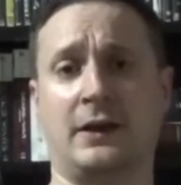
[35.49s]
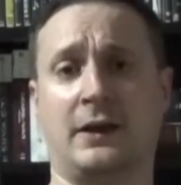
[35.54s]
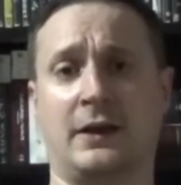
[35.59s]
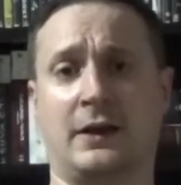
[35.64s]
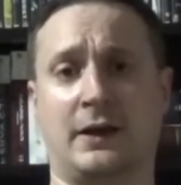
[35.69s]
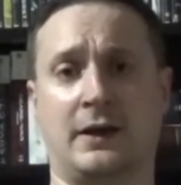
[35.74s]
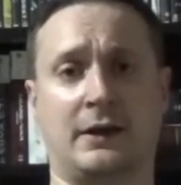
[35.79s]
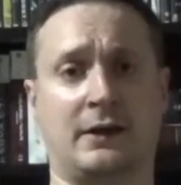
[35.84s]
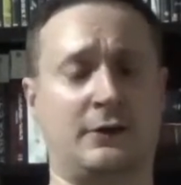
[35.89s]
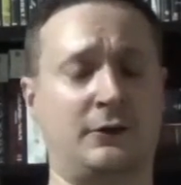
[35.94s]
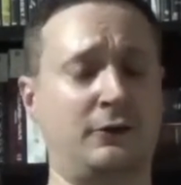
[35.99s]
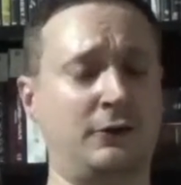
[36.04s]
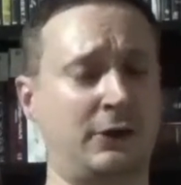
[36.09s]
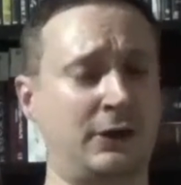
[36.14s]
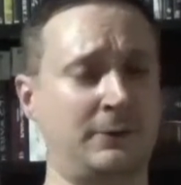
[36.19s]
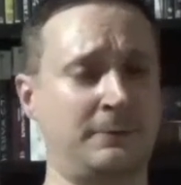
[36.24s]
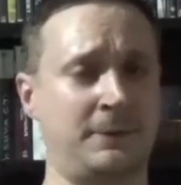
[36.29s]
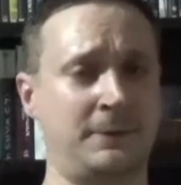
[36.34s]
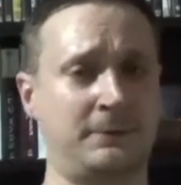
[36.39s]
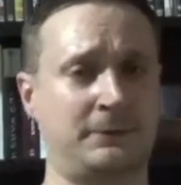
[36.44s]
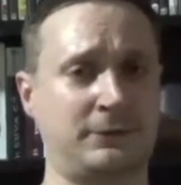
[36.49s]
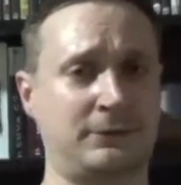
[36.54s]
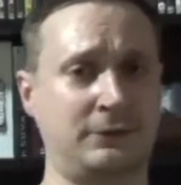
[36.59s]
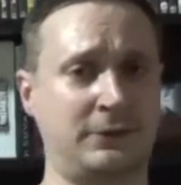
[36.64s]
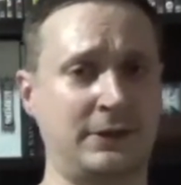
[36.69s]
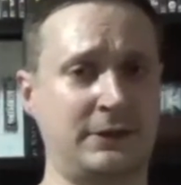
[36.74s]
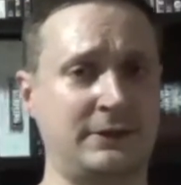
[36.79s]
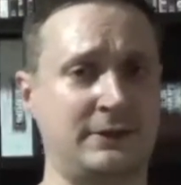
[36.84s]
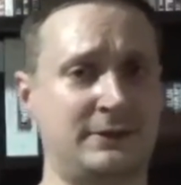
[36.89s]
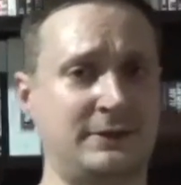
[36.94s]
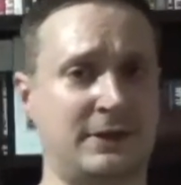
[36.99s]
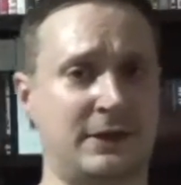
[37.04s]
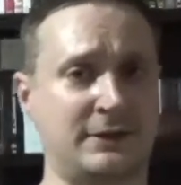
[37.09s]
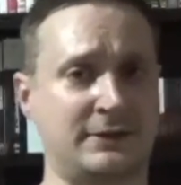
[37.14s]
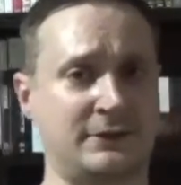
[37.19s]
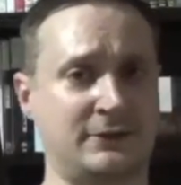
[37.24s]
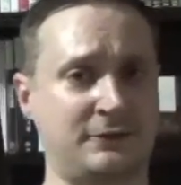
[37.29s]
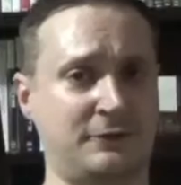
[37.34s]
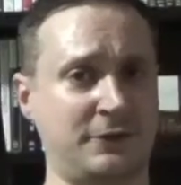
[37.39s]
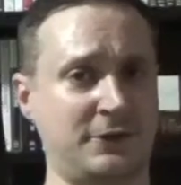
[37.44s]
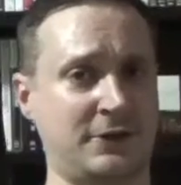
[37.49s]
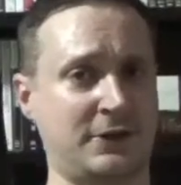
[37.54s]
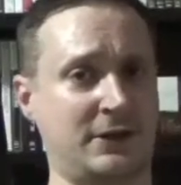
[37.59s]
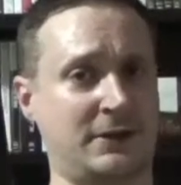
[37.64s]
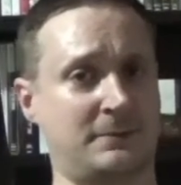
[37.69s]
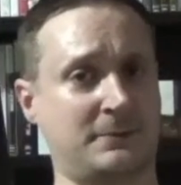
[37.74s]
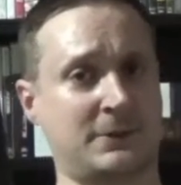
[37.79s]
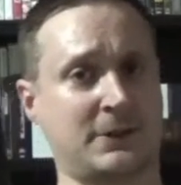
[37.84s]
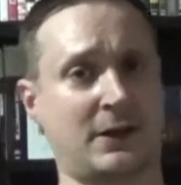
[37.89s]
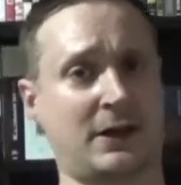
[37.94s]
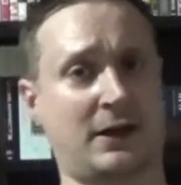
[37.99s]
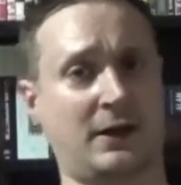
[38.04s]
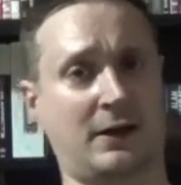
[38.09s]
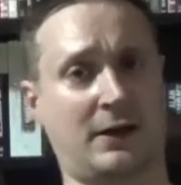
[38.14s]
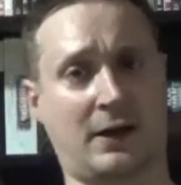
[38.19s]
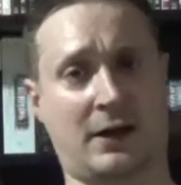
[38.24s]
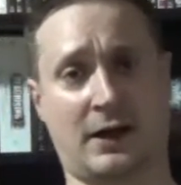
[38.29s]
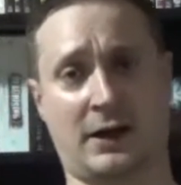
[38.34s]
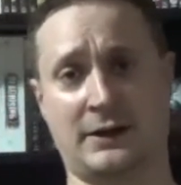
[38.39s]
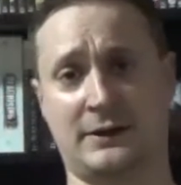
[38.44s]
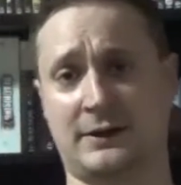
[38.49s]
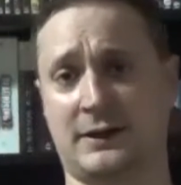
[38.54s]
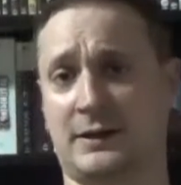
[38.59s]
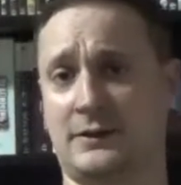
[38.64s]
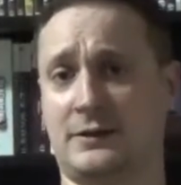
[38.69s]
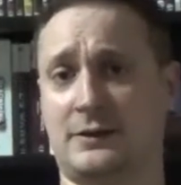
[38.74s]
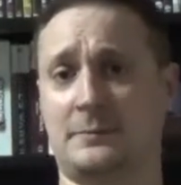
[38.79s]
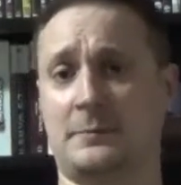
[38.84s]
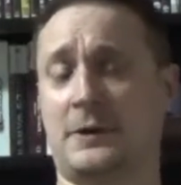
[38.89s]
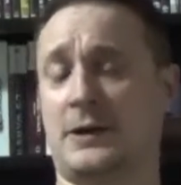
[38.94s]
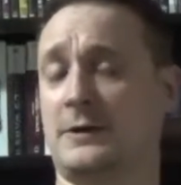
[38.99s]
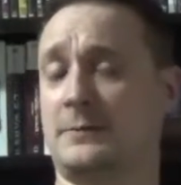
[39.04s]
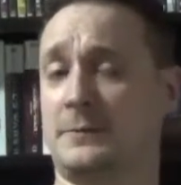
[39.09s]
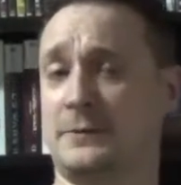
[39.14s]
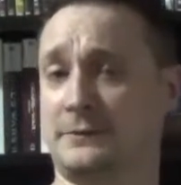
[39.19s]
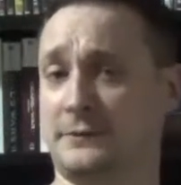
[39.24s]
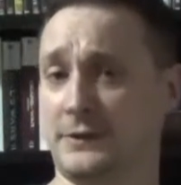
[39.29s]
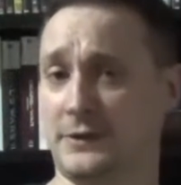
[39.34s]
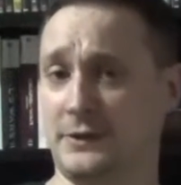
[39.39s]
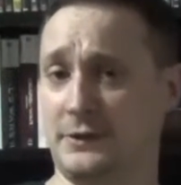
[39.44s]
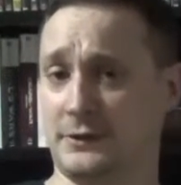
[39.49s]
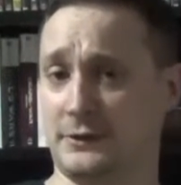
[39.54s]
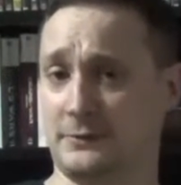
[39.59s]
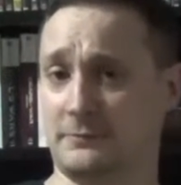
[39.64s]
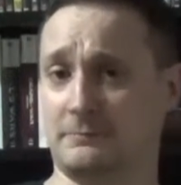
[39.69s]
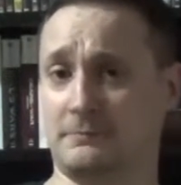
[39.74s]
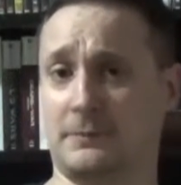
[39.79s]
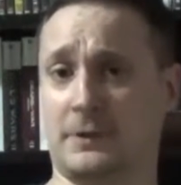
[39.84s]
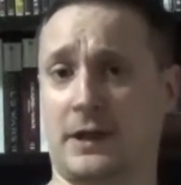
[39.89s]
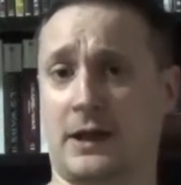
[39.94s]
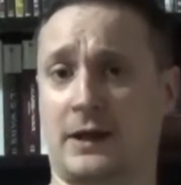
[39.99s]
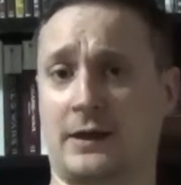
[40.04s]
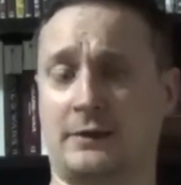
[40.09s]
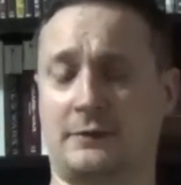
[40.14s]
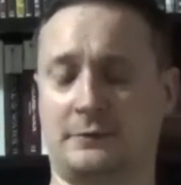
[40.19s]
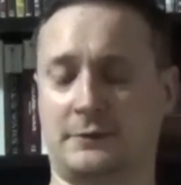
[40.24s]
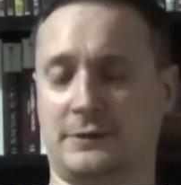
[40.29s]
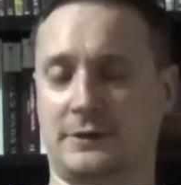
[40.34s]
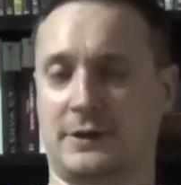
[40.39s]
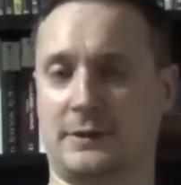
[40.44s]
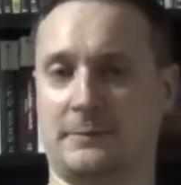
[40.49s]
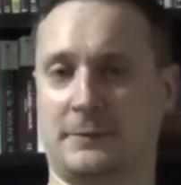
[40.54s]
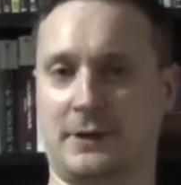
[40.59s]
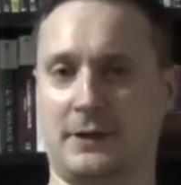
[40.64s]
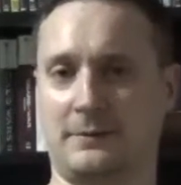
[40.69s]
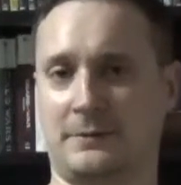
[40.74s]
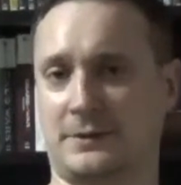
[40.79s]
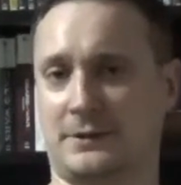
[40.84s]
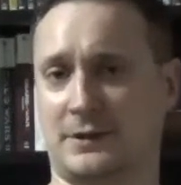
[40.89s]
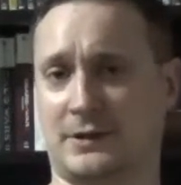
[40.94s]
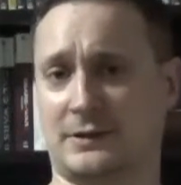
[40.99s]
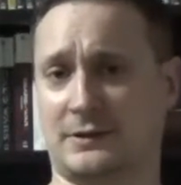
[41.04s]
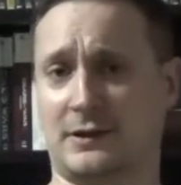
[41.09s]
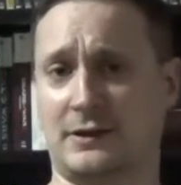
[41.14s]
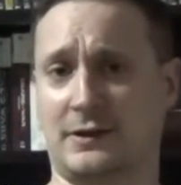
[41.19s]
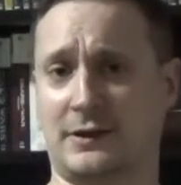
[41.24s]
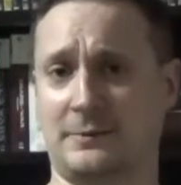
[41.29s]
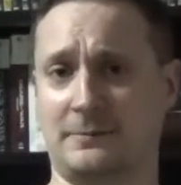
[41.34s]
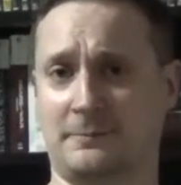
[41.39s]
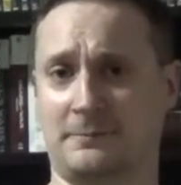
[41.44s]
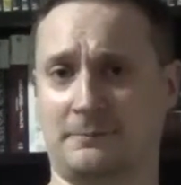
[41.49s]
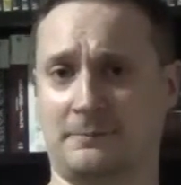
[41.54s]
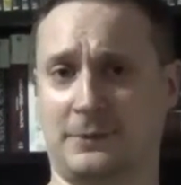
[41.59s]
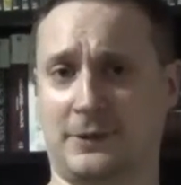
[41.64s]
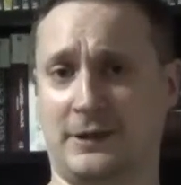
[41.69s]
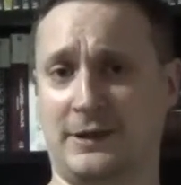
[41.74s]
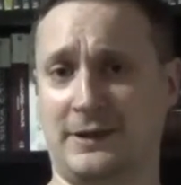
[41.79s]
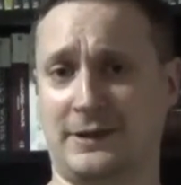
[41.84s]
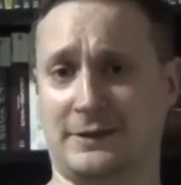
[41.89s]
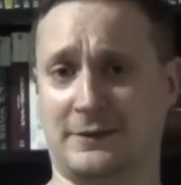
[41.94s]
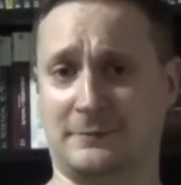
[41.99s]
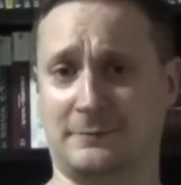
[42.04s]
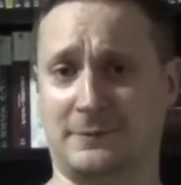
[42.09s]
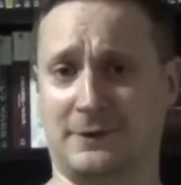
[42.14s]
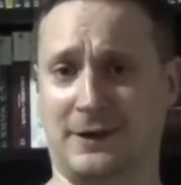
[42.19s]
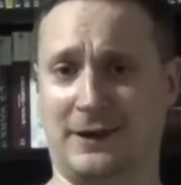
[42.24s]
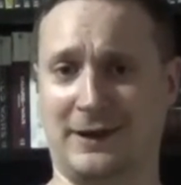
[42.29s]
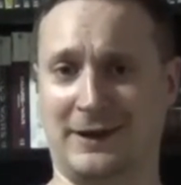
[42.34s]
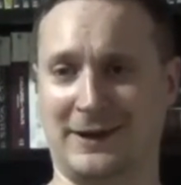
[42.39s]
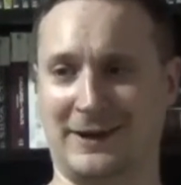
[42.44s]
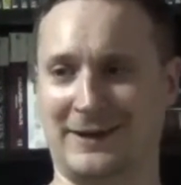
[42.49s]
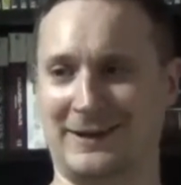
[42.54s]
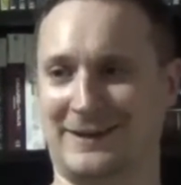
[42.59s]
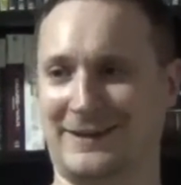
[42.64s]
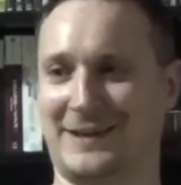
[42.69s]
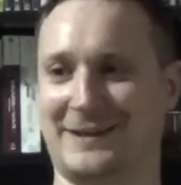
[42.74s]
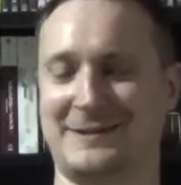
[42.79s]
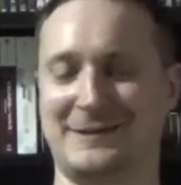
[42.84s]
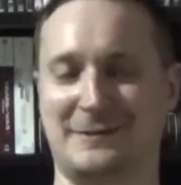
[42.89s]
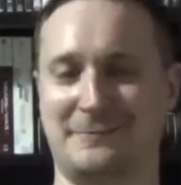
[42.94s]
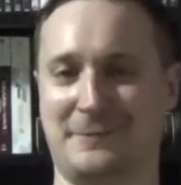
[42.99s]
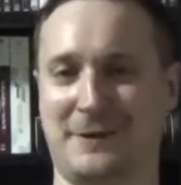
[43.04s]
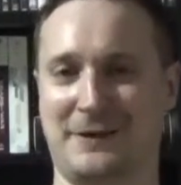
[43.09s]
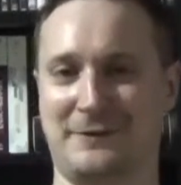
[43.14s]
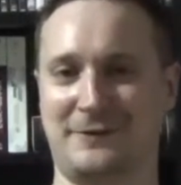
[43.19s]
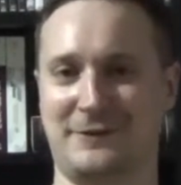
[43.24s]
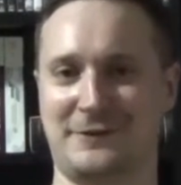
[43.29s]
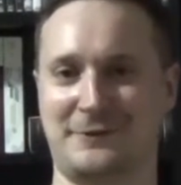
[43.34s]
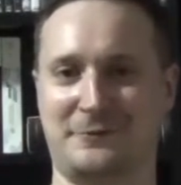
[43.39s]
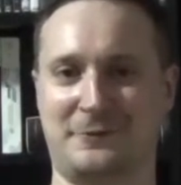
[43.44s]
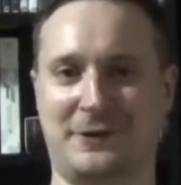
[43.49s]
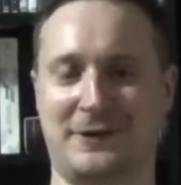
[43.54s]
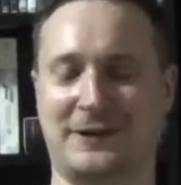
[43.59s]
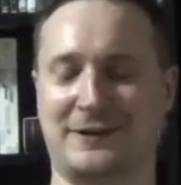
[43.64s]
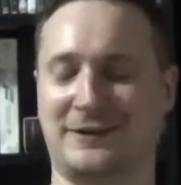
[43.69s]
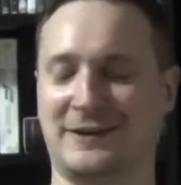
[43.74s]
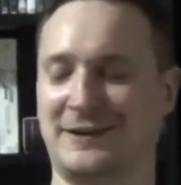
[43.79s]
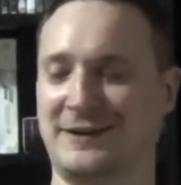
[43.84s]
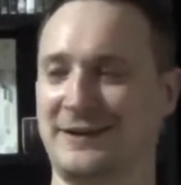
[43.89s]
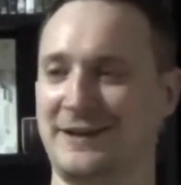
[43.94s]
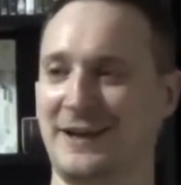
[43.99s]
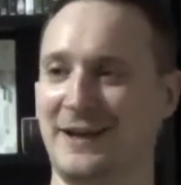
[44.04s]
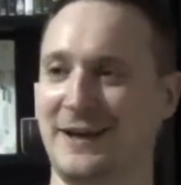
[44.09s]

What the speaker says: And I know a lot of people don't like the Assassin's Creed games. I tend to buy them every year. And the reason I buy them is because I like playing them. That's the main reason why, right?